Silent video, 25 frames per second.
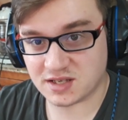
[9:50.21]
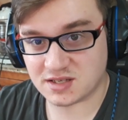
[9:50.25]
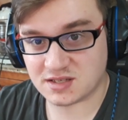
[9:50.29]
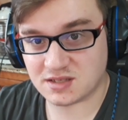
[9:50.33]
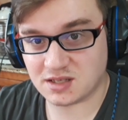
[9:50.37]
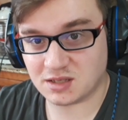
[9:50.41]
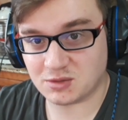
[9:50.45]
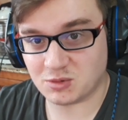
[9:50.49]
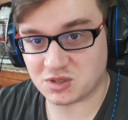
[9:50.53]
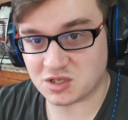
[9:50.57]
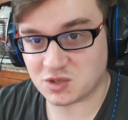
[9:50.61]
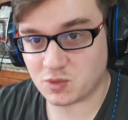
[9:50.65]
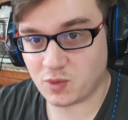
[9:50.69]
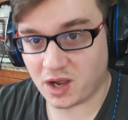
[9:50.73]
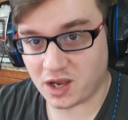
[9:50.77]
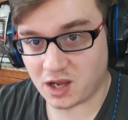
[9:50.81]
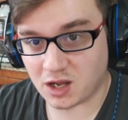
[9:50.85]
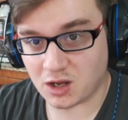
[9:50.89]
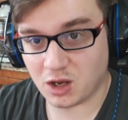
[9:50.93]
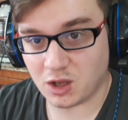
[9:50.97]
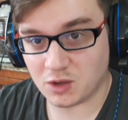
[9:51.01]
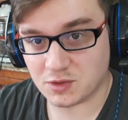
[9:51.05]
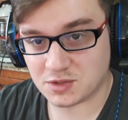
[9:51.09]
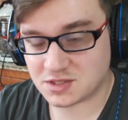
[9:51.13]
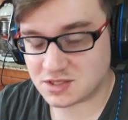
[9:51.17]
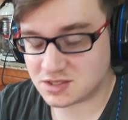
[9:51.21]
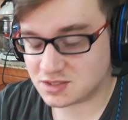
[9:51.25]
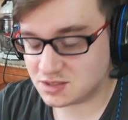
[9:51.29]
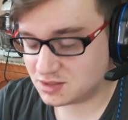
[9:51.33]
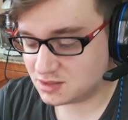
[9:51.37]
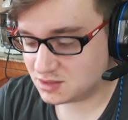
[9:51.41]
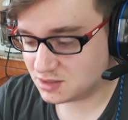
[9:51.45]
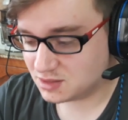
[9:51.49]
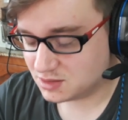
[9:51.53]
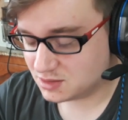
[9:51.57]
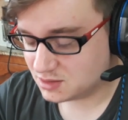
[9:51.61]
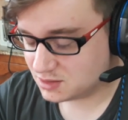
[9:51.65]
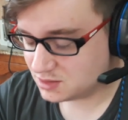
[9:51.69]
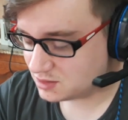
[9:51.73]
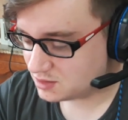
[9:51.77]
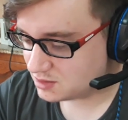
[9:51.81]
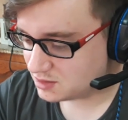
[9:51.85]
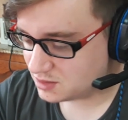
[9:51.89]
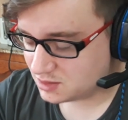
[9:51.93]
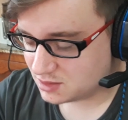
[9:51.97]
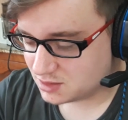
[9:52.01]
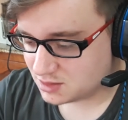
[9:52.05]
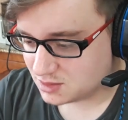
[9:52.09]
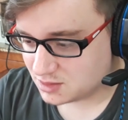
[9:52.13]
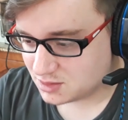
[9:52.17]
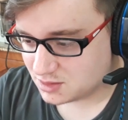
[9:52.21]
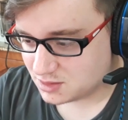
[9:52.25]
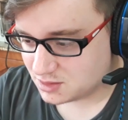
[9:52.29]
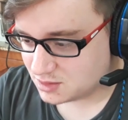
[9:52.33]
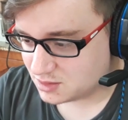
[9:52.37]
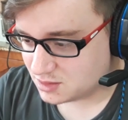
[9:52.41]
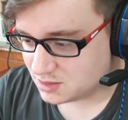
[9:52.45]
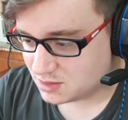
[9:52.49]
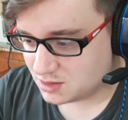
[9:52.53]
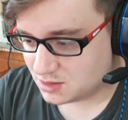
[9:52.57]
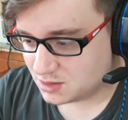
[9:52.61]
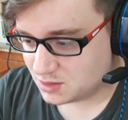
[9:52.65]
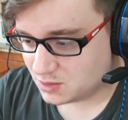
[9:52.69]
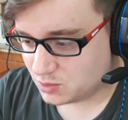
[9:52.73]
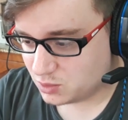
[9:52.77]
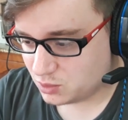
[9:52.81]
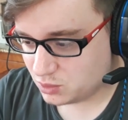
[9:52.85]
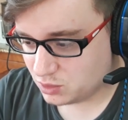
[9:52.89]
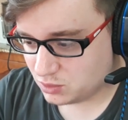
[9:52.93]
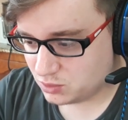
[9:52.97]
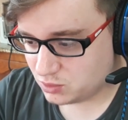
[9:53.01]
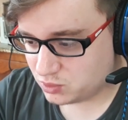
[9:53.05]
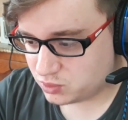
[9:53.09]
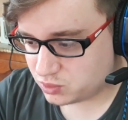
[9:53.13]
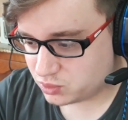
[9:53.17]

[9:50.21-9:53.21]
That was quite close. Whew.